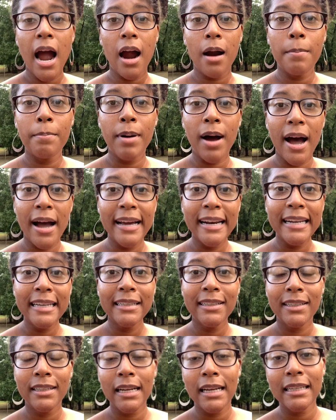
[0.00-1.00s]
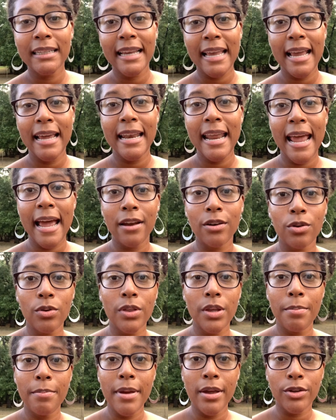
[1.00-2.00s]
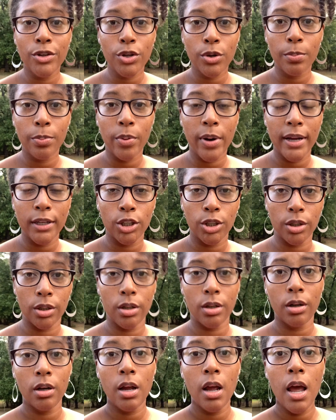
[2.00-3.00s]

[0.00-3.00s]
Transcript: Our bodies just can't handle the mental pressure.